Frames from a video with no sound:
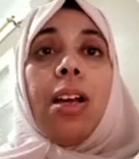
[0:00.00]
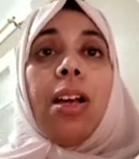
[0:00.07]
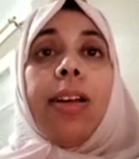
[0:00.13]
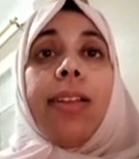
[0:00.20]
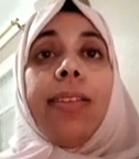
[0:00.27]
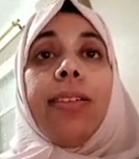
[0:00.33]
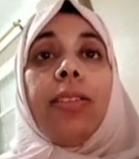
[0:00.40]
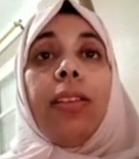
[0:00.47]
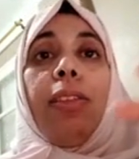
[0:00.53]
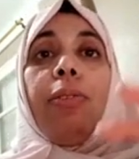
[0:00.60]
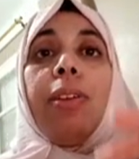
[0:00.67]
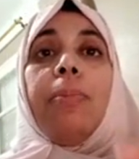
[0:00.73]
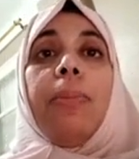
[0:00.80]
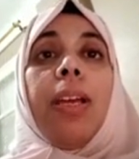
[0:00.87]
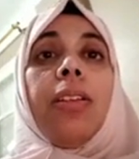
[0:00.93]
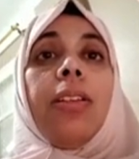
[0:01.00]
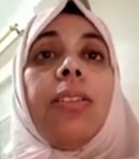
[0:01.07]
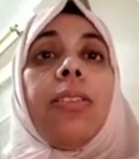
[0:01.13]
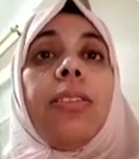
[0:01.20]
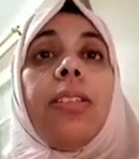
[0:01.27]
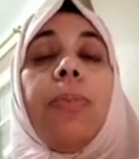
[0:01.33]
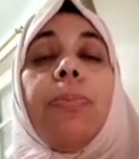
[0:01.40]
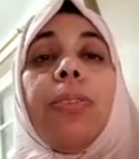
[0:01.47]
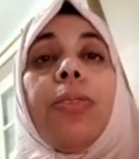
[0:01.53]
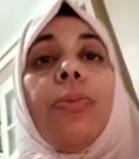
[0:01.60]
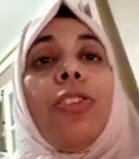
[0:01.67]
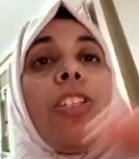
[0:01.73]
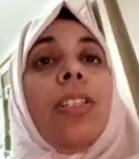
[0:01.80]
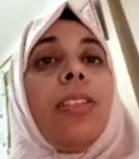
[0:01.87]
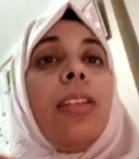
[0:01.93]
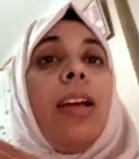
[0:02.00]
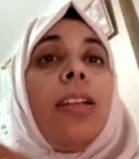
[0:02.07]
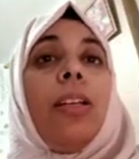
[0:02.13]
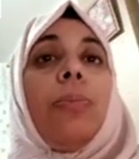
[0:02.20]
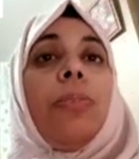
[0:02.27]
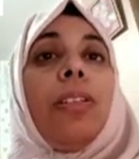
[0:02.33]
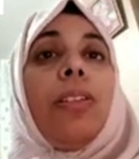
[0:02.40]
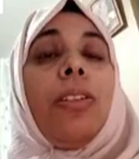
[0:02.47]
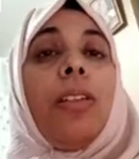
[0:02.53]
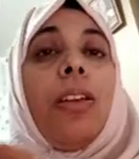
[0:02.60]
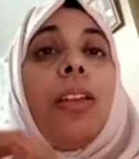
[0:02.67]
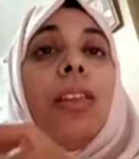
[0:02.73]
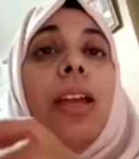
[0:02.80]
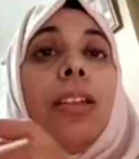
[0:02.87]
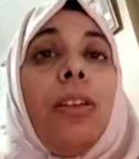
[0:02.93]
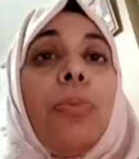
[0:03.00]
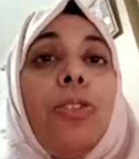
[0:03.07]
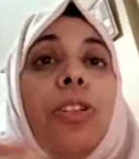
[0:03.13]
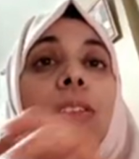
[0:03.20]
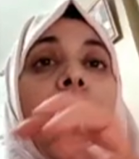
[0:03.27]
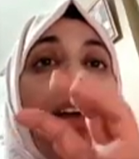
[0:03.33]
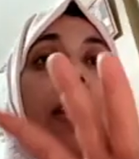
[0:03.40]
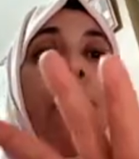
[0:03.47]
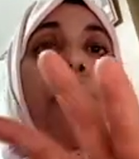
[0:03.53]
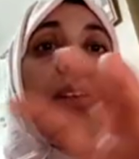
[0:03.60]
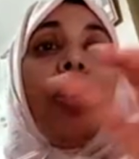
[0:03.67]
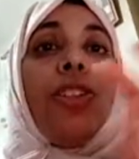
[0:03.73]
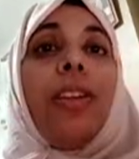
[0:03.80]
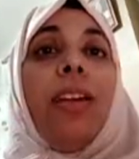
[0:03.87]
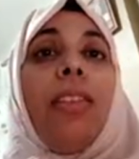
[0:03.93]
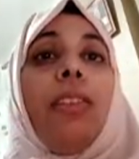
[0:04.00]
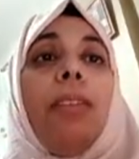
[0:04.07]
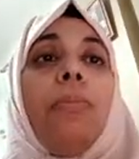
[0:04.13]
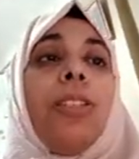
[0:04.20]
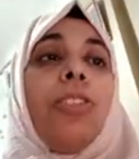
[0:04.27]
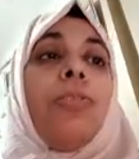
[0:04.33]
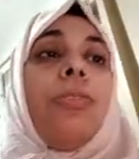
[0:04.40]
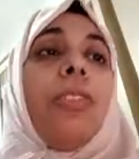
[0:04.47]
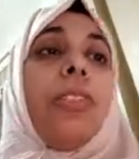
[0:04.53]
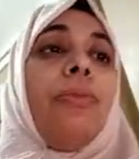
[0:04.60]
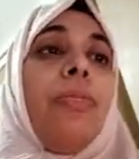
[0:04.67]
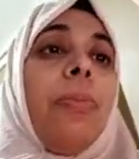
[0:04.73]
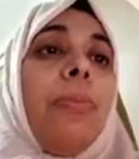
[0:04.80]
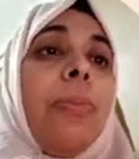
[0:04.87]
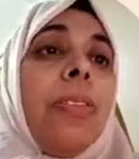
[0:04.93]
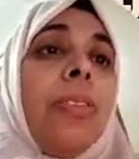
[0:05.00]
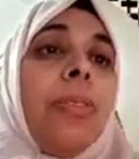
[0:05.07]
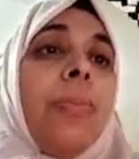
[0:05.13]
these three main steps, which is the adoption, the adaptation, and the material development.